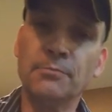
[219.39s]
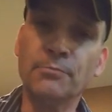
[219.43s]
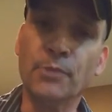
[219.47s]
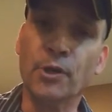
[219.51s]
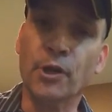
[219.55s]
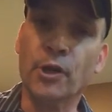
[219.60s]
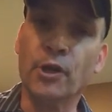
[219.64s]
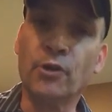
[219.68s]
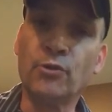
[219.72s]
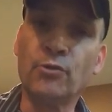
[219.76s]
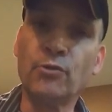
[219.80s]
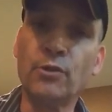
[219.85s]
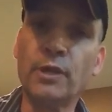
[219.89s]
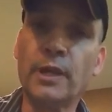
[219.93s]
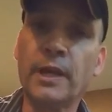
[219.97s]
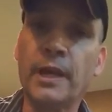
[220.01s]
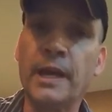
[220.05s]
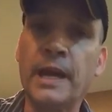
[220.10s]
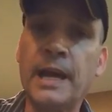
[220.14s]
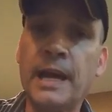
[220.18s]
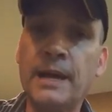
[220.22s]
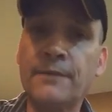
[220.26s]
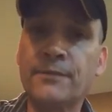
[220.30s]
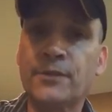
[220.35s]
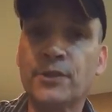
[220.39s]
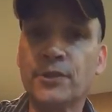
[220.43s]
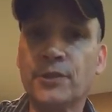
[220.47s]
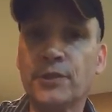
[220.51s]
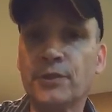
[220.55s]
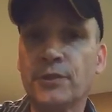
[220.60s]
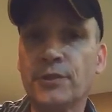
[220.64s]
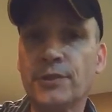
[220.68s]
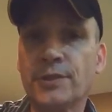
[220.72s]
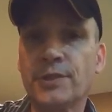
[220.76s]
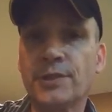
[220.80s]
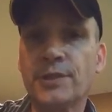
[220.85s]
But only
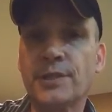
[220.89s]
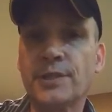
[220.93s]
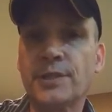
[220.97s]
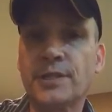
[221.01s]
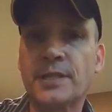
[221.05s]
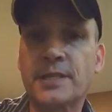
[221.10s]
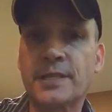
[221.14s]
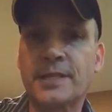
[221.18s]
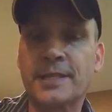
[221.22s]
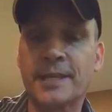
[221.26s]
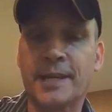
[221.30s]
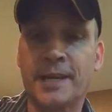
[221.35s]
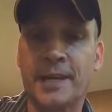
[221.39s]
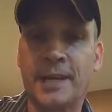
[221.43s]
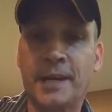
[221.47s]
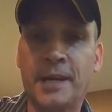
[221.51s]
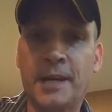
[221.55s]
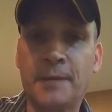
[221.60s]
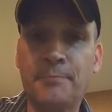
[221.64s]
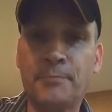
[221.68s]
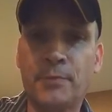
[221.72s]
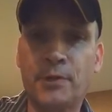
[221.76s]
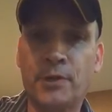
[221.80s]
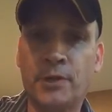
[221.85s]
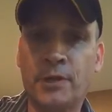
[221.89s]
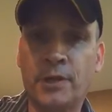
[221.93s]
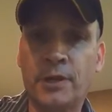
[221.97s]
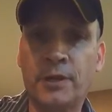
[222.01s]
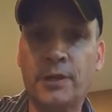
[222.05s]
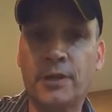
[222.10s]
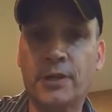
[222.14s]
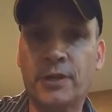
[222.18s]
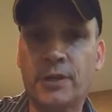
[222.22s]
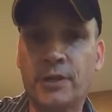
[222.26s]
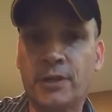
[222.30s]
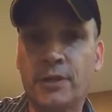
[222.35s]
after
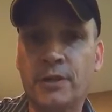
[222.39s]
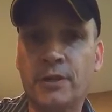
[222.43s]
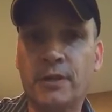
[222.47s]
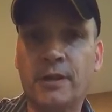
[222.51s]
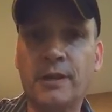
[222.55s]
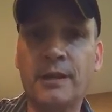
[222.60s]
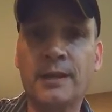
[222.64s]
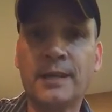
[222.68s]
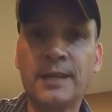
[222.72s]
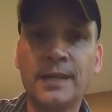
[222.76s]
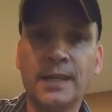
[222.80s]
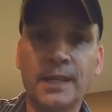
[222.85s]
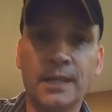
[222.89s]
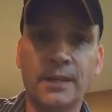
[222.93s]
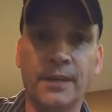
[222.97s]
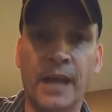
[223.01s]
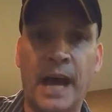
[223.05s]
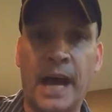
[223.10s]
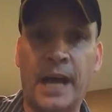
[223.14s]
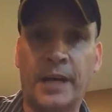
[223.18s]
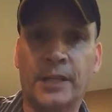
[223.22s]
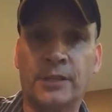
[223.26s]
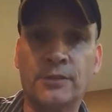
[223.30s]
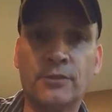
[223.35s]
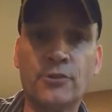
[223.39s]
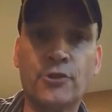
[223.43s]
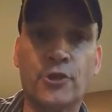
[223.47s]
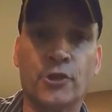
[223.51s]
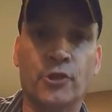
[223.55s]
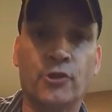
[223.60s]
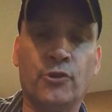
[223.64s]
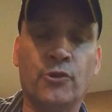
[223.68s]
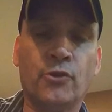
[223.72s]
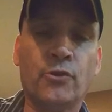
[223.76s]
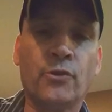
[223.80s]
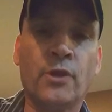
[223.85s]
December, not in
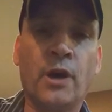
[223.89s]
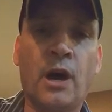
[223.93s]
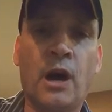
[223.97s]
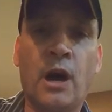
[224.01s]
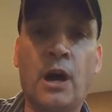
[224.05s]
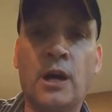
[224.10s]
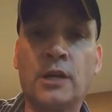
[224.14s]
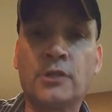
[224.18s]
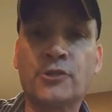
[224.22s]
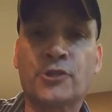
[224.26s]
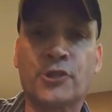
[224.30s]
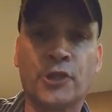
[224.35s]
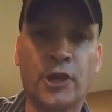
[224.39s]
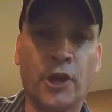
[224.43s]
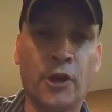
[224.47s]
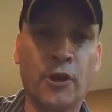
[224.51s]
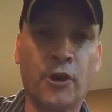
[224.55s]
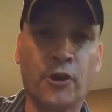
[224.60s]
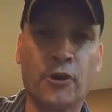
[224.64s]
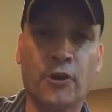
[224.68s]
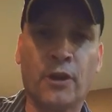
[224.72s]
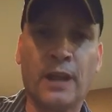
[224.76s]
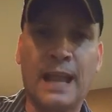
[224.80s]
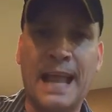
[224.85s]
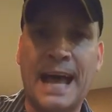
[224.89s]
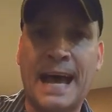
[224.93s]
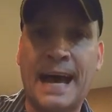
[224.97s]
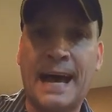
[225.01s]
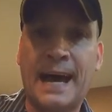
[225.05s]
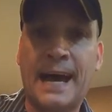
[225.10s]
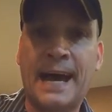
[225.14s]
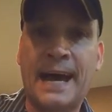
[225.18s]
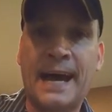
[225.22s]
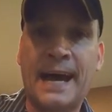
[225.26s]
June or July.